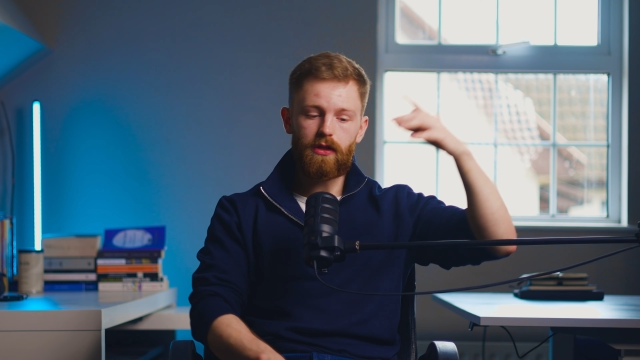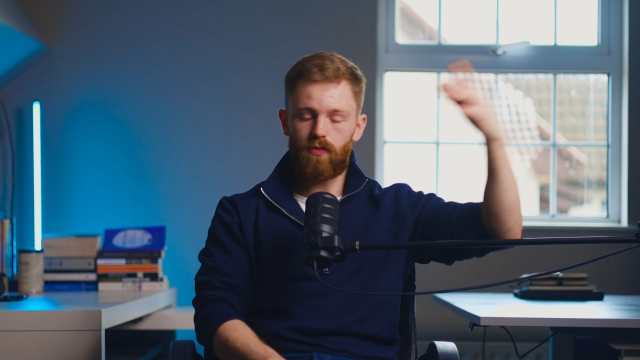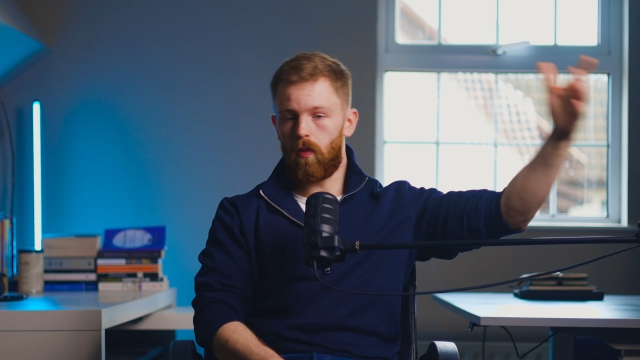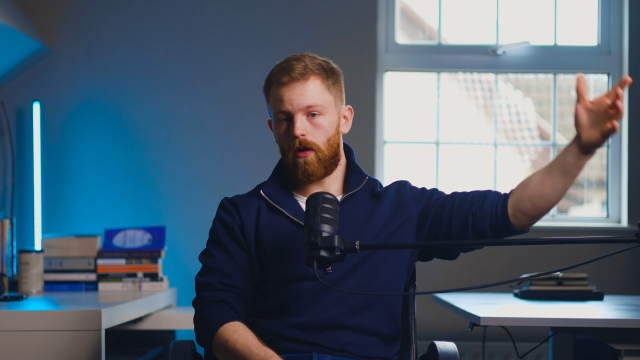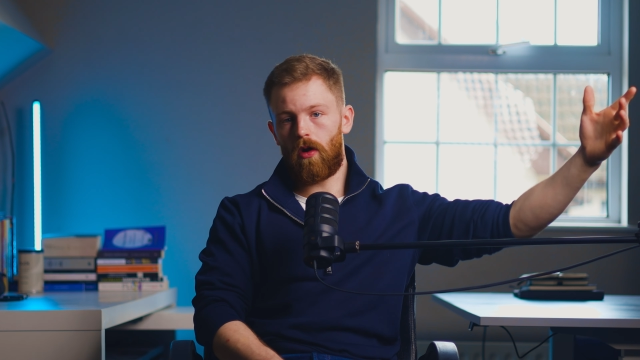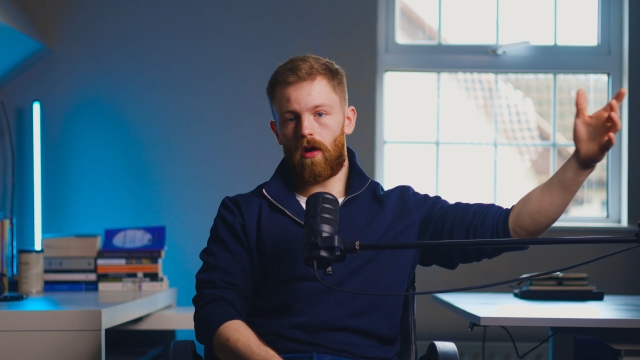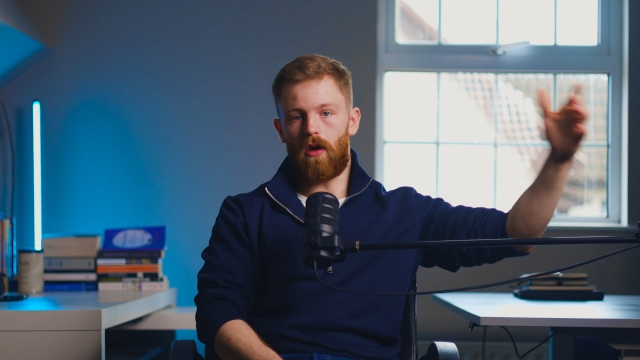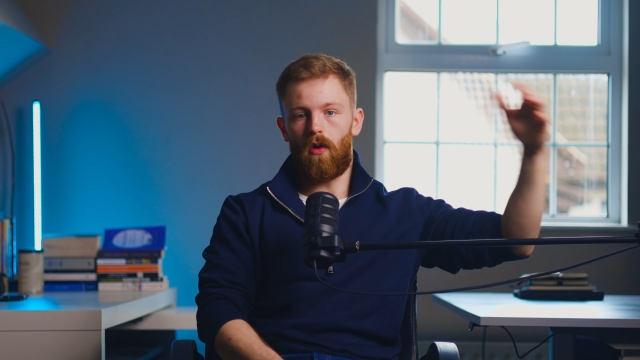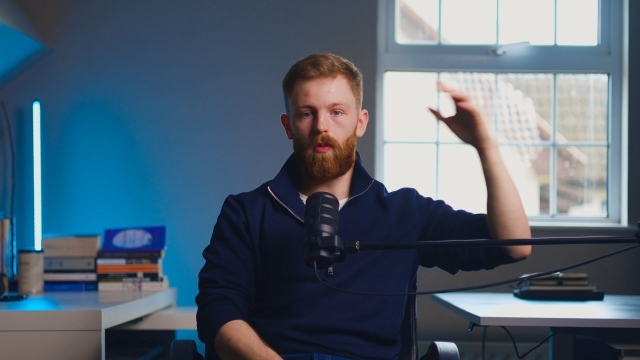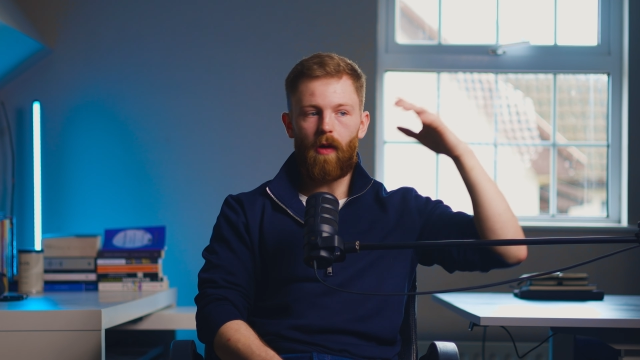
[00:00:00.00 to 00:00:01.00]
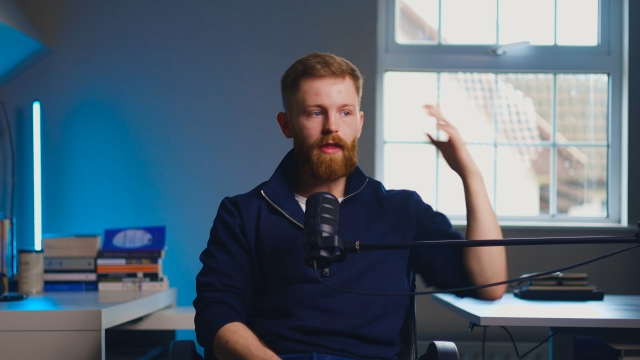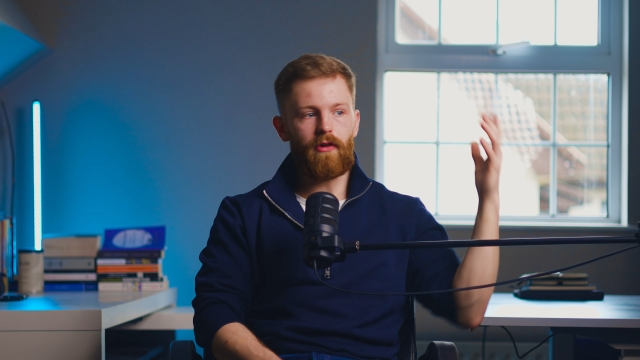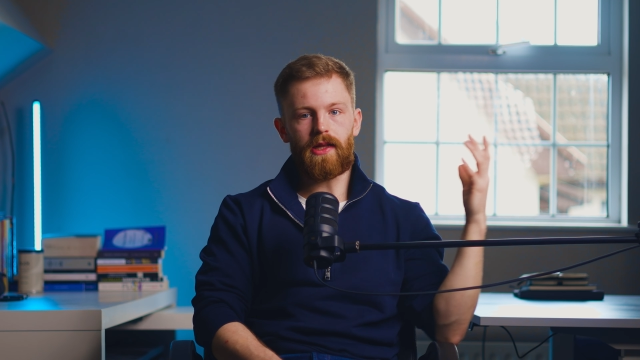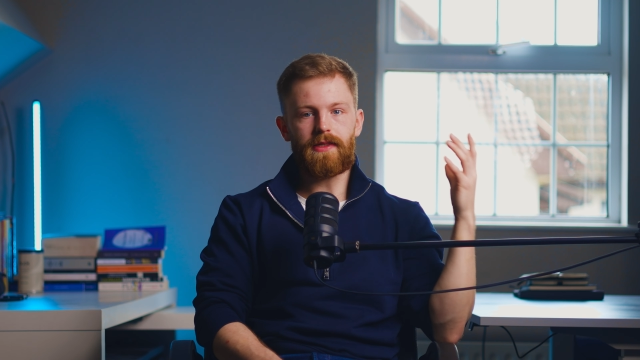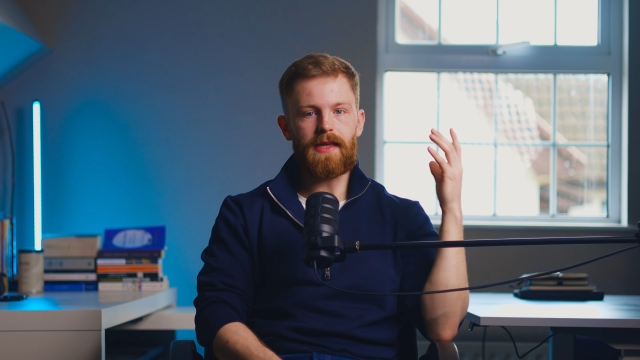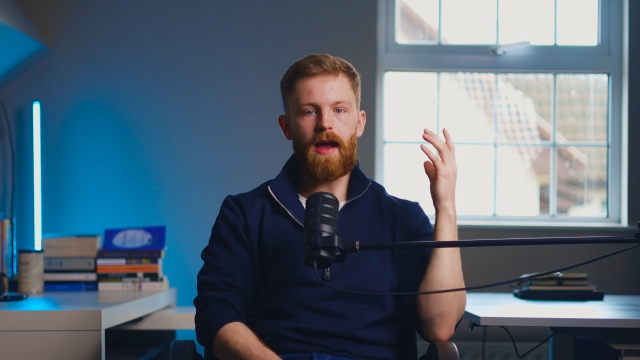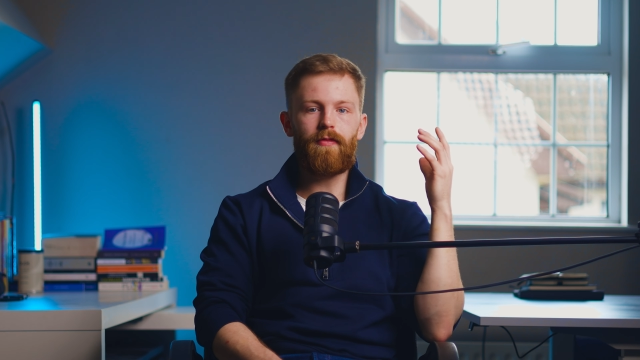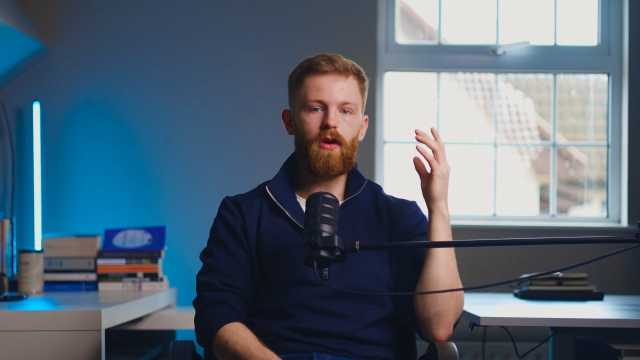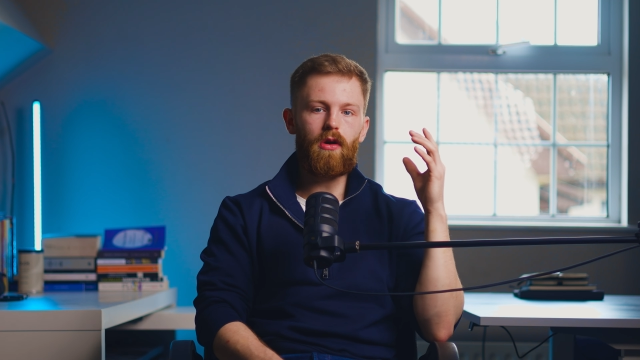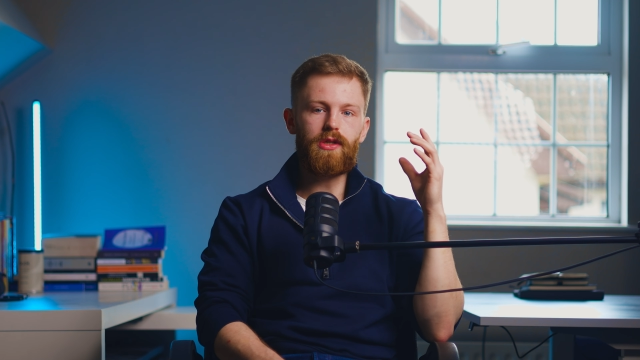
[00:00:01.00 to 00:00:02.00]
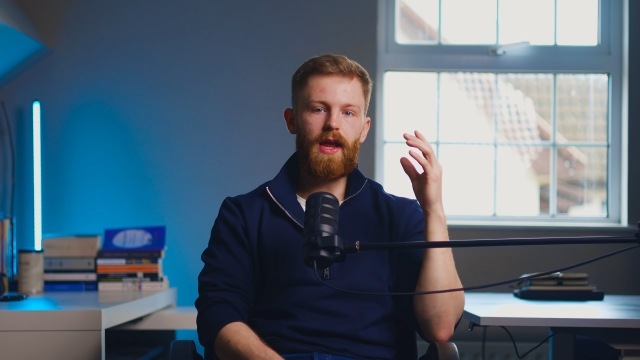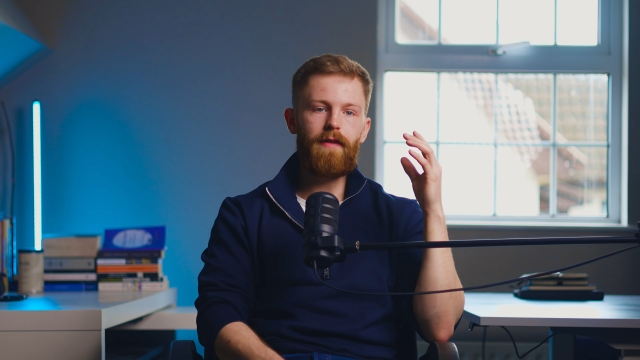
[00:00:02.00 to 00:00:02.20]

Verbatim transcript: it's one hour or whether it's seven hours,